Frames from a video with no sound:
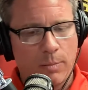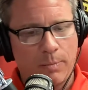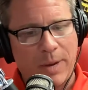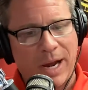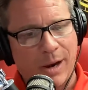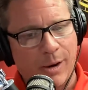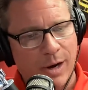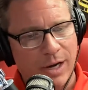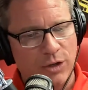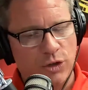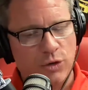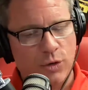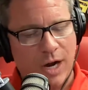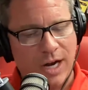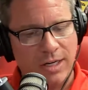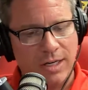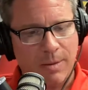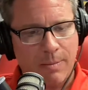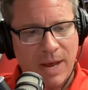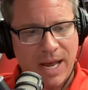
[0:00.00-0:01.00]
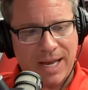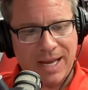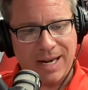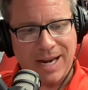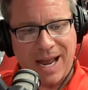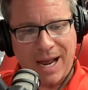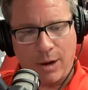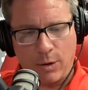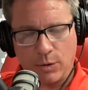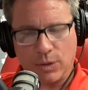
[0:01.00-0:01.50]
Perez tried to make
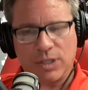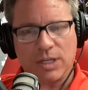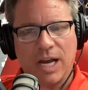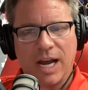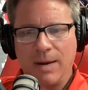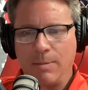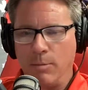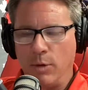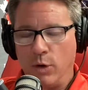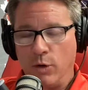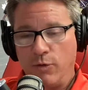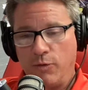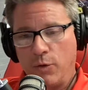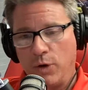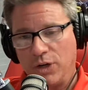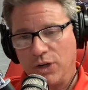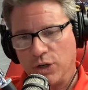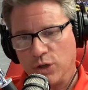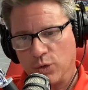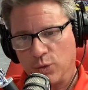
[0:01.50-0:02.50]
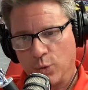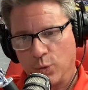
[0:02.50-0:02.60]
an outside move, which is